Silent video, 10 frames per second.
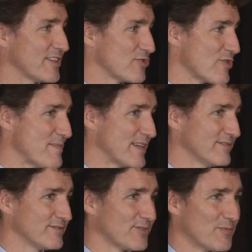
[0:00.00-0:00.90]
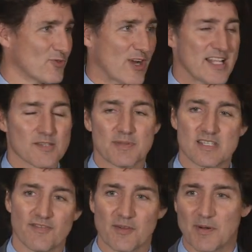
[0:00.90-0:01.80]
Agreement for
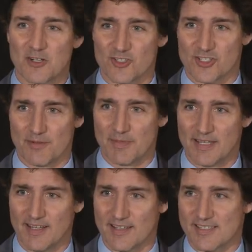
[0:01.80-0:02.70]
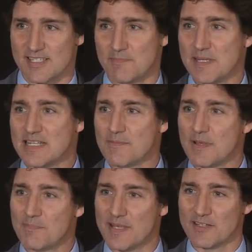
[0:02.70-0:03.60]
Trans-Pacific Partnership, the
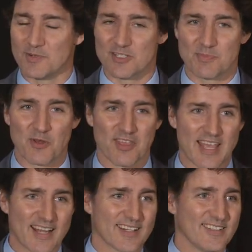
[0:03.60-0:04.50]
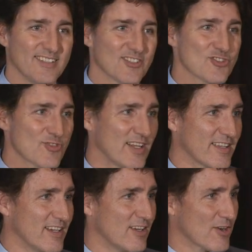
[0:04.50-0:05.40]
CPTPP, which both Canada and
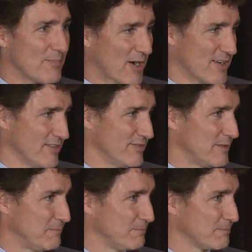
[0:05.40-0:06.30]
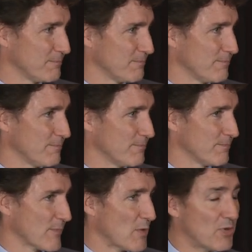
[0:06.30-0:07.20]
Australia are a part of.
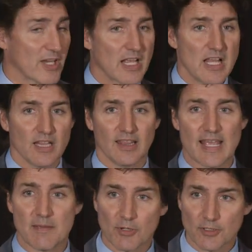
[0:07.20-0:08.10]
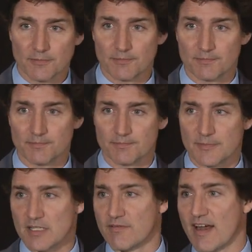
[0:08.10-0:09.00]
Putting labor,
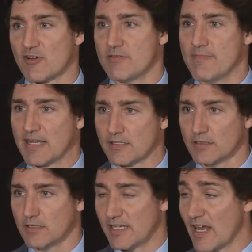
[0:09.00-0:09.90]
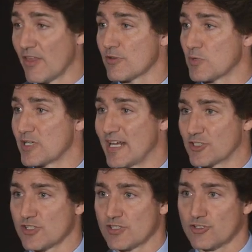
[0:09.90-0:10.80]
environmental, and other
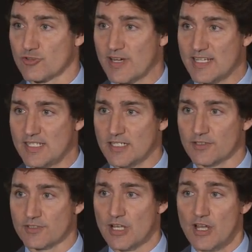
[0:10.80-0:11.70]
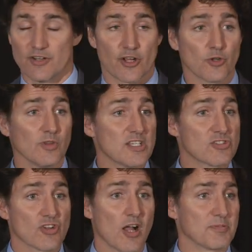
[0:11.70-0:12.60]
protections in trade deals not only
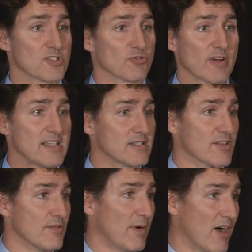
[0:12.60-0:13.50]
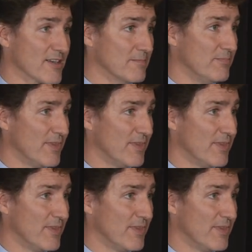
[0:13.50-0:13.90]
stops the race to the bottom,